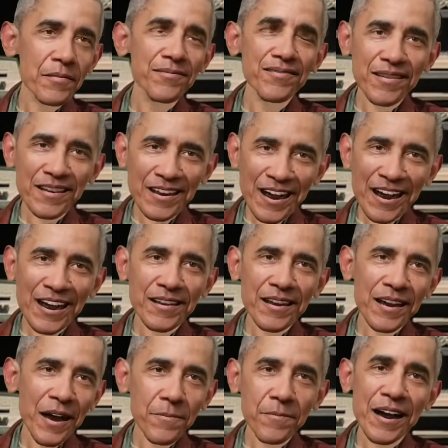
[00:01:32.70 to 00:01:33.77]
Are you
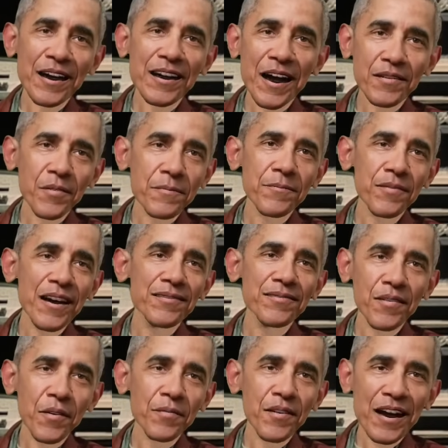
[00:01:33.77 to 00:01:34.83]
kidding? Me and Hillary
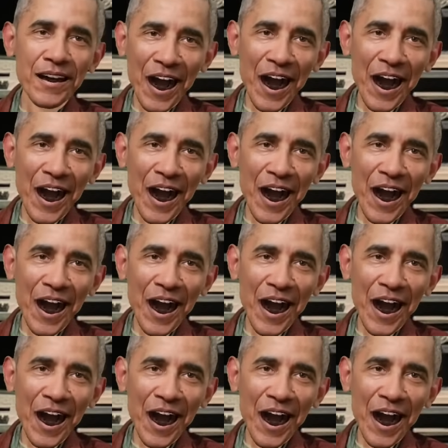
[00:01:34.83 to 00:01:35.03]
planned this whole thing